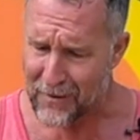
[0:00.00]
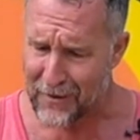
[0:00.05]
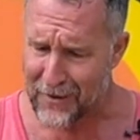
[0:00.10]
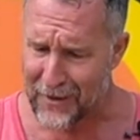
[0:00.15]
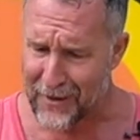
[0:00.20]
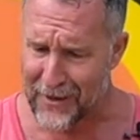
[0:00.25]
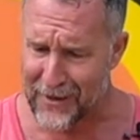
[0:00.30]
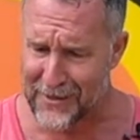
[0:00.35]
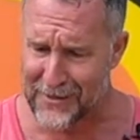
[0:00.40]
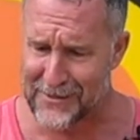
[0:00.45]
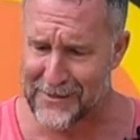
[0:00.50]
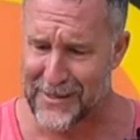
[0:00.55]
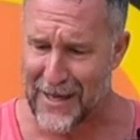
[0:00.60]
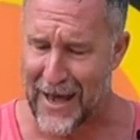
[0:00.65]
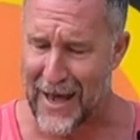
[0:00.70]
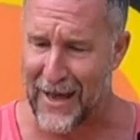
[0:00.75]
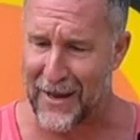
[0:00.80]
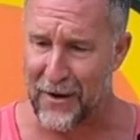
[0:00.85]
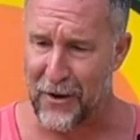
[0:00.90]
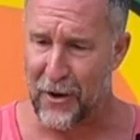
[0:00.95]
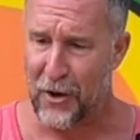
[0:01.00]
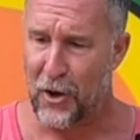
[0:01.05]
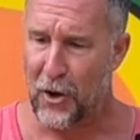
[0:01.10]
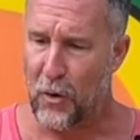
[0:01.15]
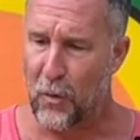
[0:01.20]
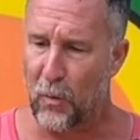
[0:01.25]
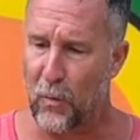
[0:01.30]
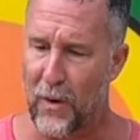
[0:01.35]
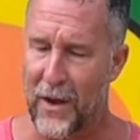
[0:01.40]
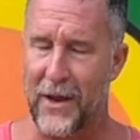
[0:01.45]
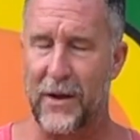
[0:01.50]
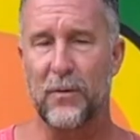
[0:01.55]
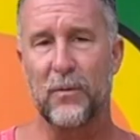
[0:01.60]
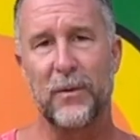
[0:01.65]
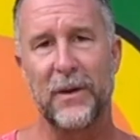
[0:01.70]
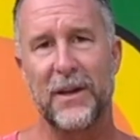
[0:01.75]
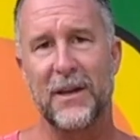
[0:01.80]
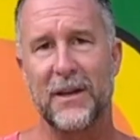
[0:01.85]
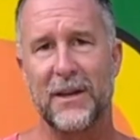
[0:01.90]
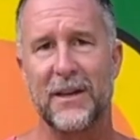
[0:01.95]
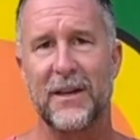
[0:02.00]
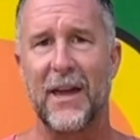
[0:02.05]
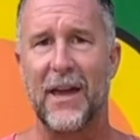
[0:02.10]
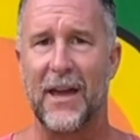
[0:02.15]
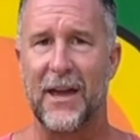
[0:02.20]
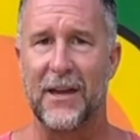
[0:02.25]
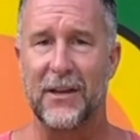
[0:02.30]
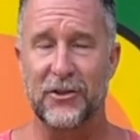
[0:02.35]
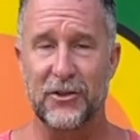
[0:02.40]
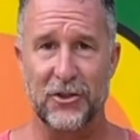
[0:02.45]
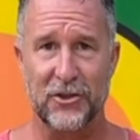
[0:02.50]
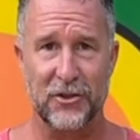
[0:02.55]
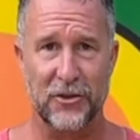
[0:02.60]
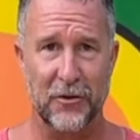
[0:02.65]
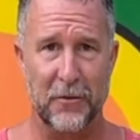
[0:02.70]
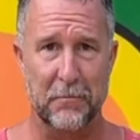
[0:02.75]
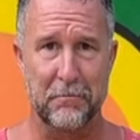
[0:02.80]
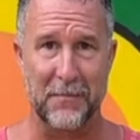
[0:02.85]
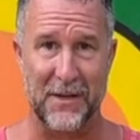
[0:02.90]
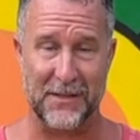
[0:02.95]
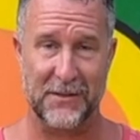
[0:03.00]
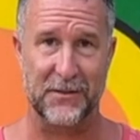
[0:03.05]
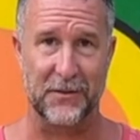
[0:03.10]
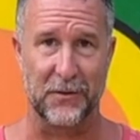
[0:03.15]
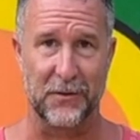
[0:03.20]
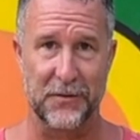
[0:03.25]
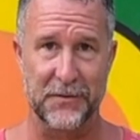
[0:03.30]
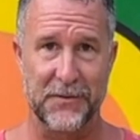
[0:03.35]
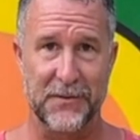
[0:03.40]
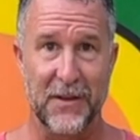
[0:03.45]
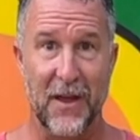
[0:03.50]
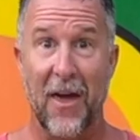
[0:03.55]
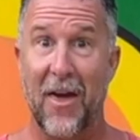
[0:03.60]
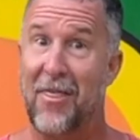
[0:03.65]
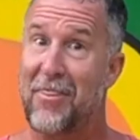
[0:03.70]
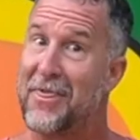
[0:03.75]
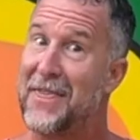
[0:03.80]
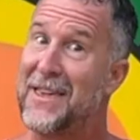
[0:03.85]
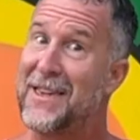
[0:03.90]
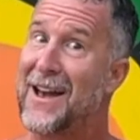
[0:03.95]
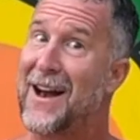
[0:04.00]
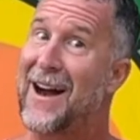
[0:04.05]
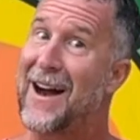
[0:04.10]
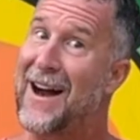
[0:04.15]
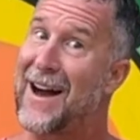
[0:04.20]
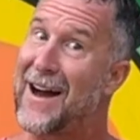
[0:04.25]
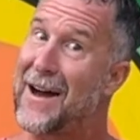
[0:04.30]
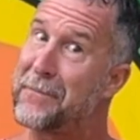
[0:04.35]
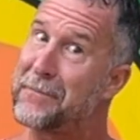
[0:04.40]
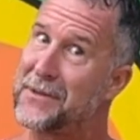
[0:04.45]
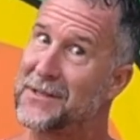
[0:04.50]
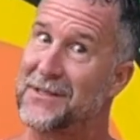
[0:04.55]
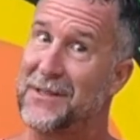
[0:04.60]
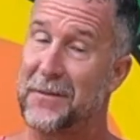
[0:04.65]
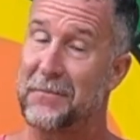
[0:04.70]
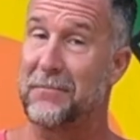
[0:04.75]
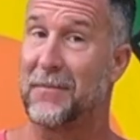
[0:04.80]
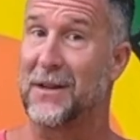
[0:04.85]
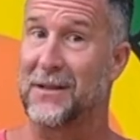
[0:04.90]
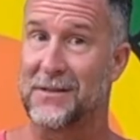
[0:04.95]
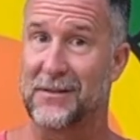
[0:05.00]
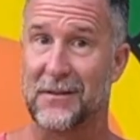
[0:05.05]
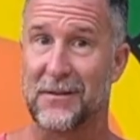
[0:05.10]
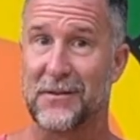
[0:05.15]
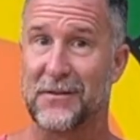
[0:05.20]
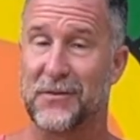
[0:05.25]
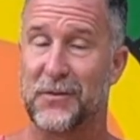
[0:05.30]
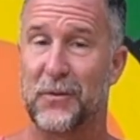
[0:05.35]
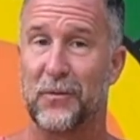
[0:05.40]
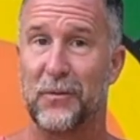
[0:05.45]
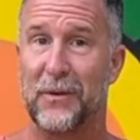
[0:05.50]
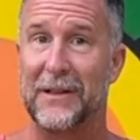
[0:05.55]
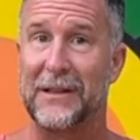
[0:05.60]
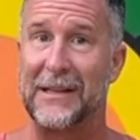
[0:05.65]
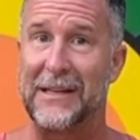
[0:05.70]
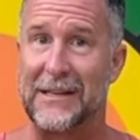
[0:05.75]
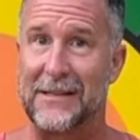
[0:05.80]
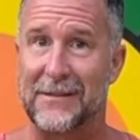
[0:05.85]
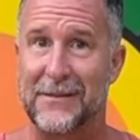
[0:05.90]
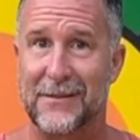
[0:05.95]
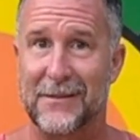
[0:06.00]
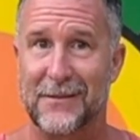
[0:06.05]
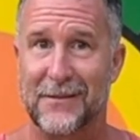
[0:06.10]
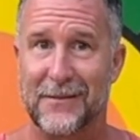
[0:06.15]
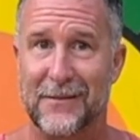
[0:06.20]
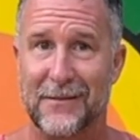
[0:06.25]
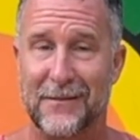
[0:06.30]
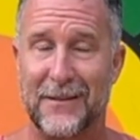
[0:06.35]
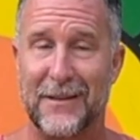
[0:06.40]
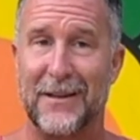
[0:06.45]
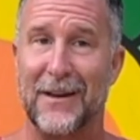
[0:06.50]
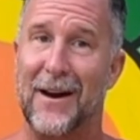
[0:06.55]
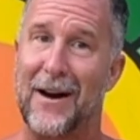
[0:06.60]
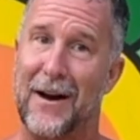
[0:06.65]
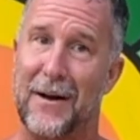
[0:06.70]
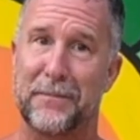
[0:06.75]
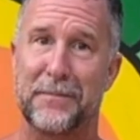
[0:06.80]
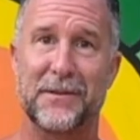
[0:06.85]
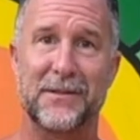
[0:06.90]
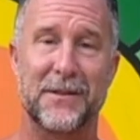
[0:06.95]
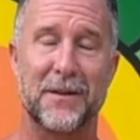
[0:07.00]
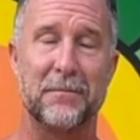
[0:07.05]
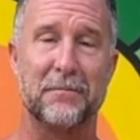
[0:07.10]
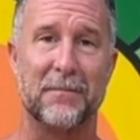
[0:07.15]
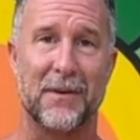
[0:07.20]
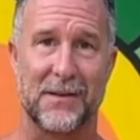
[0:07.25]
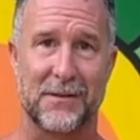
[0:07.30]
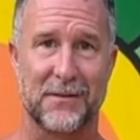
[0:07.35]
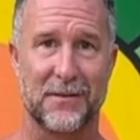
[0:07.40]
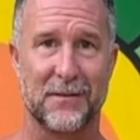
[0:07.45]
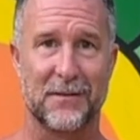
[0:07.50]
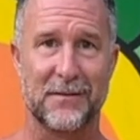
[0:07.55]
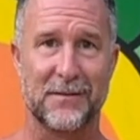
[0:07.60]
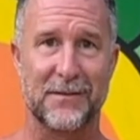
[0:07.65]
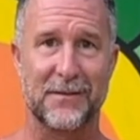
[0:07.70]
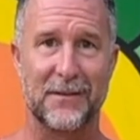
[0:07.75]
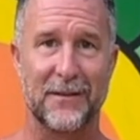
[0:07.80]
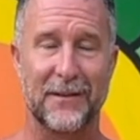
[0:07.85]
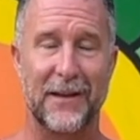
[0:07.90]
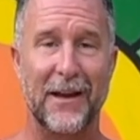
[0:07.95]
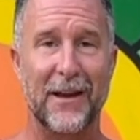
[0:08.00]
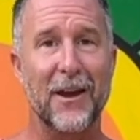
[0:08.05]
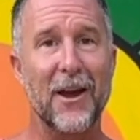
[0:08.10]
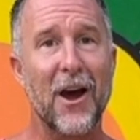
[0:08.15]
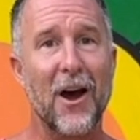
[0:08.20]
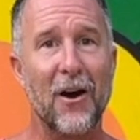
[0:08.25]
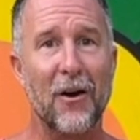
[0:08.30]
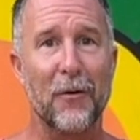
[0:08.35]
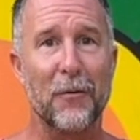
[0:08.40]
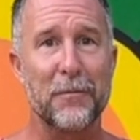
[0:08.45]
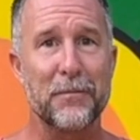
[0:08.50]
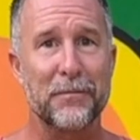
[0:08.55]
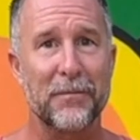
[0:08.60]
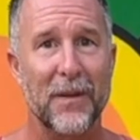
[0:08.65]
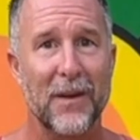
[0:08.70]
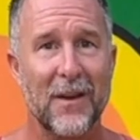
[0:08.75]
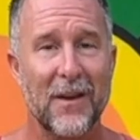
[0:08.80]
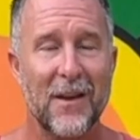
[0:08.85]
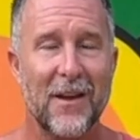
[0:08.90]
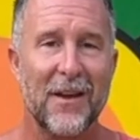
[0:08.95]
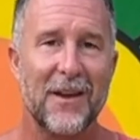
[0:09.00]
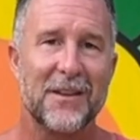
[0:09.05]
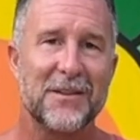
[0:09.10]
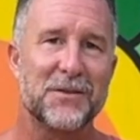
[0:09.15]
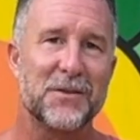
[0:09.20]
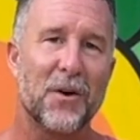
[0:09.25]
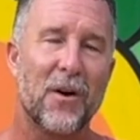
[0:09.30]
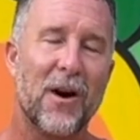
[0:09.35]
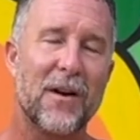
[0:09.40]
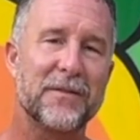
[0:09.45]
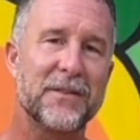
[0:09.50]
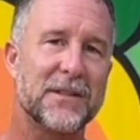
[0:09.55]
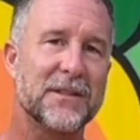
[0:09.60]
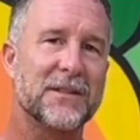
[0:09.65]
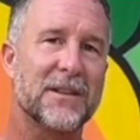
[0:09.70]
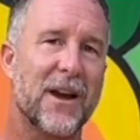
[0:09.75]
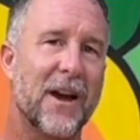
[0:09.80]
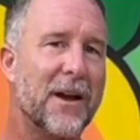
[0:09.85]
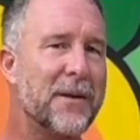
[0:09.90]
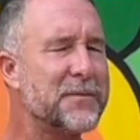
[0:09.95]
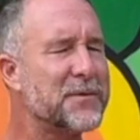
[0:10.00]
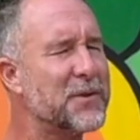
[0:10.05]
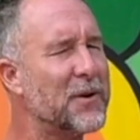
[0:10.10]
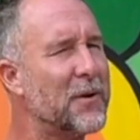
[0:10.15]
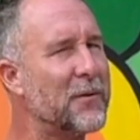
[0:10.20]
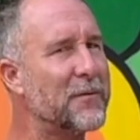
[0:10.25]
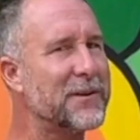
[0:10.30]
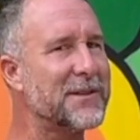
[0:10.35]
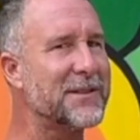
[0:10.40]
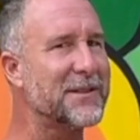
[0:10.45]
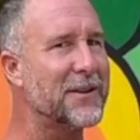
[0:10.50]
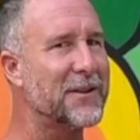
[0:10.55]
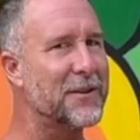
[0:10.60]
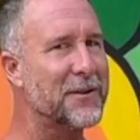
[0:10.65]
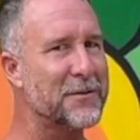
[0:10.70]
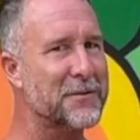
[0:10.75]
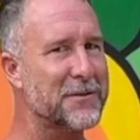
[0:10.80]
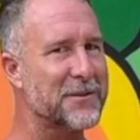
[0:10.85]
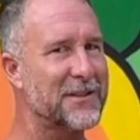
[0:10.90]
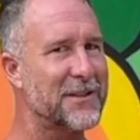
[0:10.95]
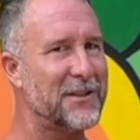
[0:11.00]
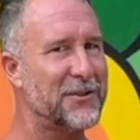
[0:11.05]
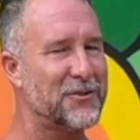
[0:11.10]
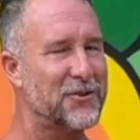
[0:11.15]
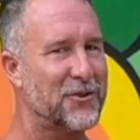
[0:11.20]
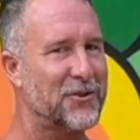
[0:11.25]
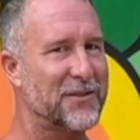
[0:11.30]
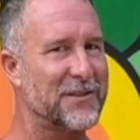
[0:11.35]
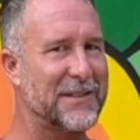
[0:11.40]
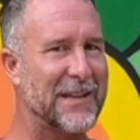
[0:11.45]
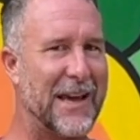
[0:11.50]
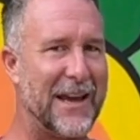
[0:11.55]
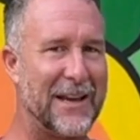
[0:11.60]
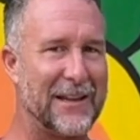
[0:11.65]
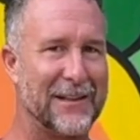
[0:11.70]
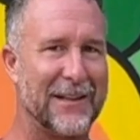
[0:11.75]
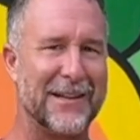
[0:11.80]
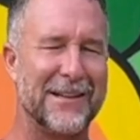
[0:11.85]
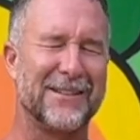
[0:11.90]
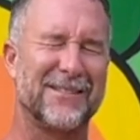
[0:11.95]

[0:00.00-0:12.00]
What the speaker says: is that when we engage muscles, the opposite muscles release. The opposite muscles let go. And so oftentimes you always hear teachers say, like,